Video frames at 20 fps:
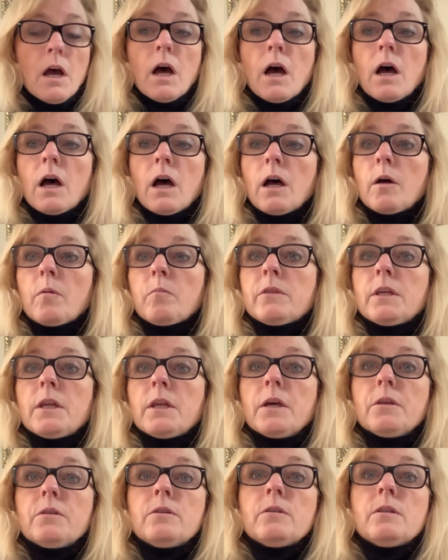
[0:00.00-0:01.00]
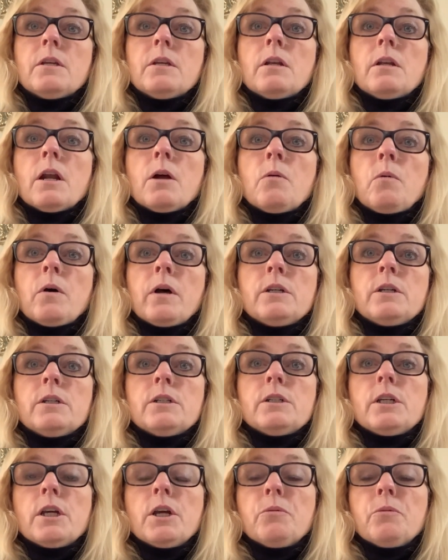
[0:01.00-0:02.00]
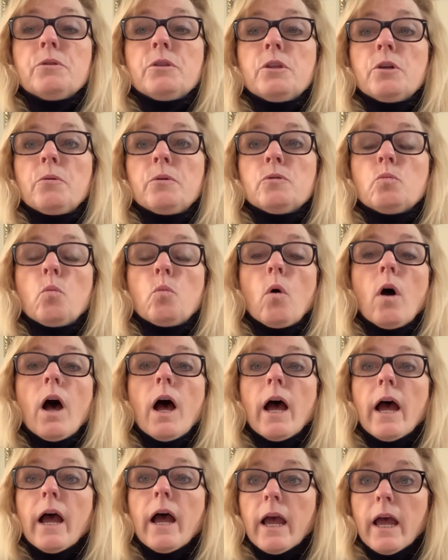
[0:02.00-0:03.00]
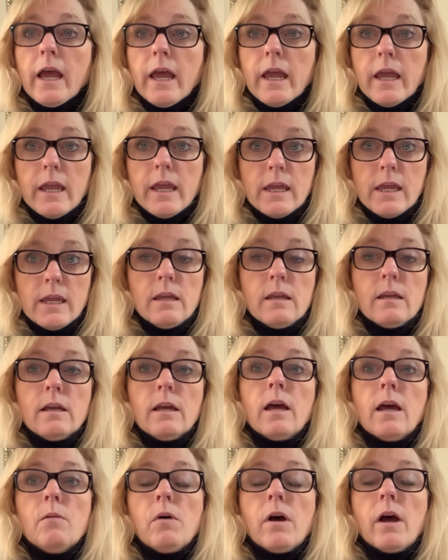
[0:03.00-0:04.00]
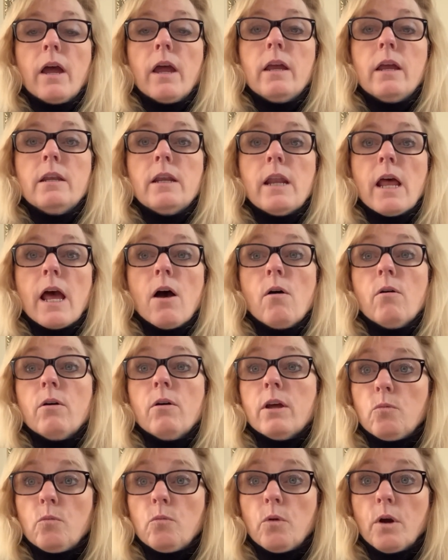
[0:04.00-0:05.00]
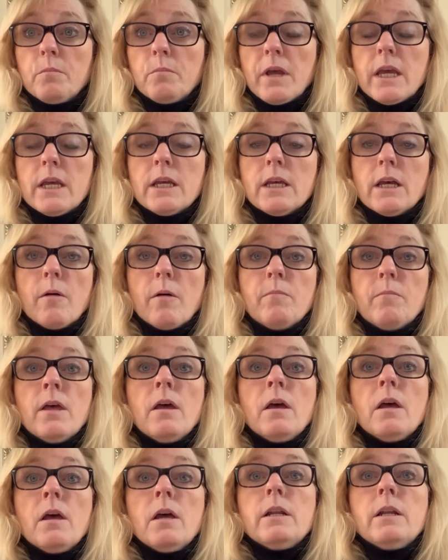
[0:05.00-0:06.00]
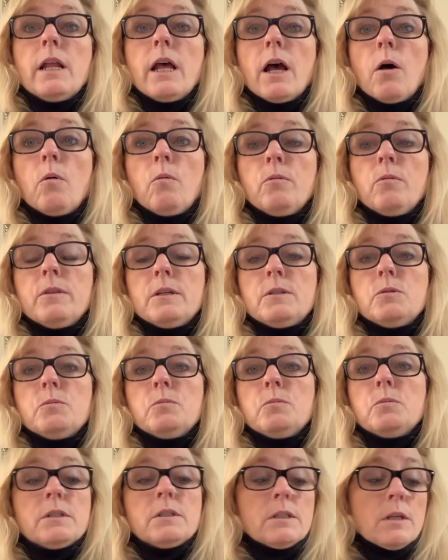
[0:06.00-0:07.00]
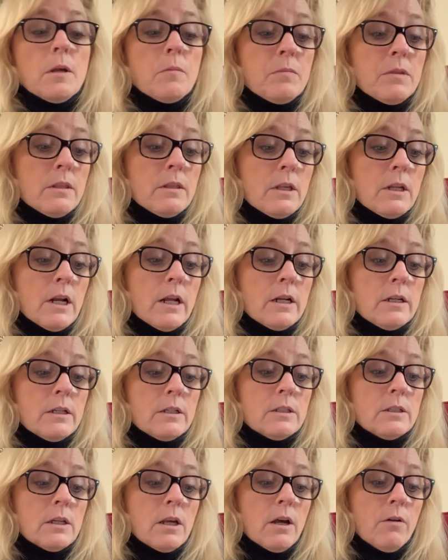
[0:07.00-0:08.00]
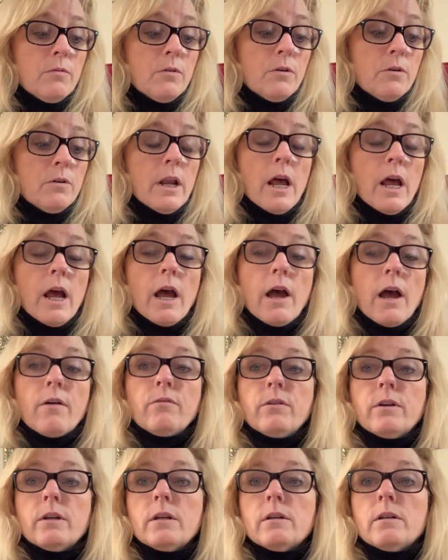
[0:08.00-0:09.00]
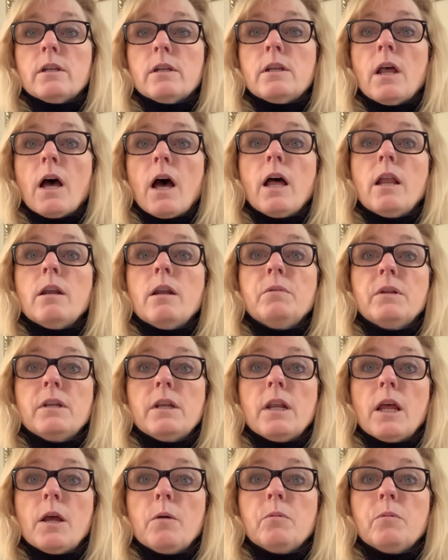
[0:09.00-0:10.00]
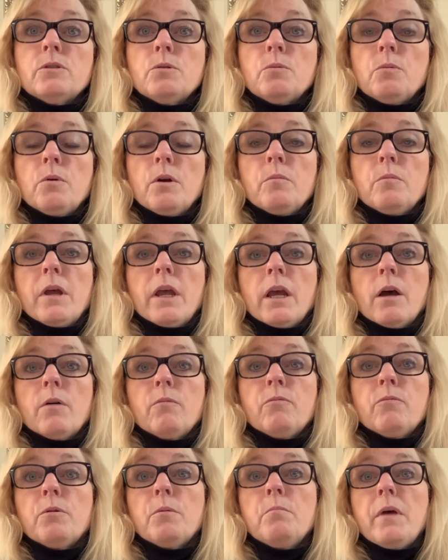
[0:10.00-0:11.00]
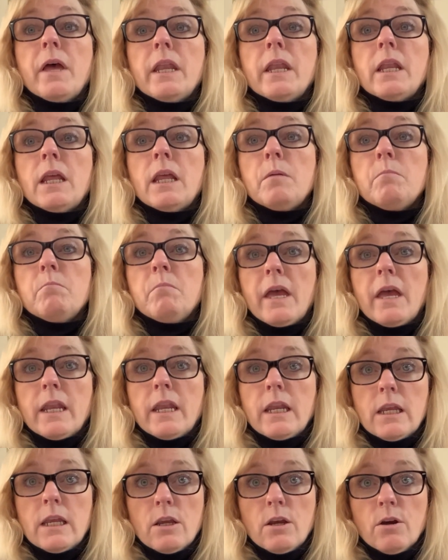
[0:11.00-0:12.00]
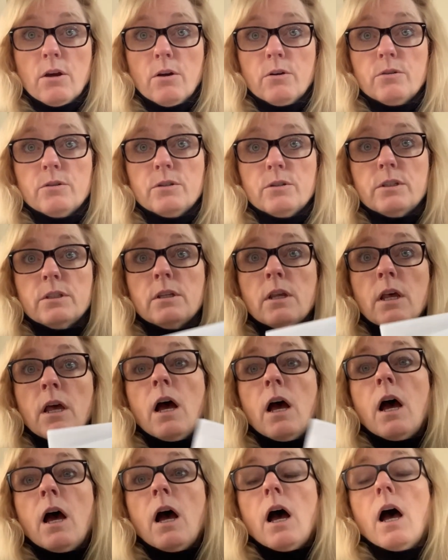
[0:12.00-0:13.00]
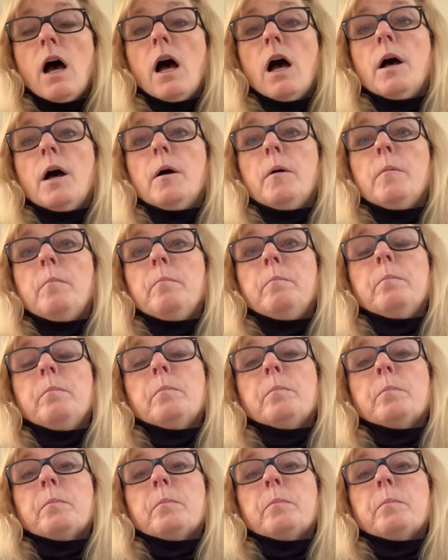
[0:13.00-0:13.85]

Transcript: Um, the other thing that I wanted to share with you is why am I now can wear makeup. Now, this was something that I discovered uh, having not been able to wear makeup for many, many years. Um,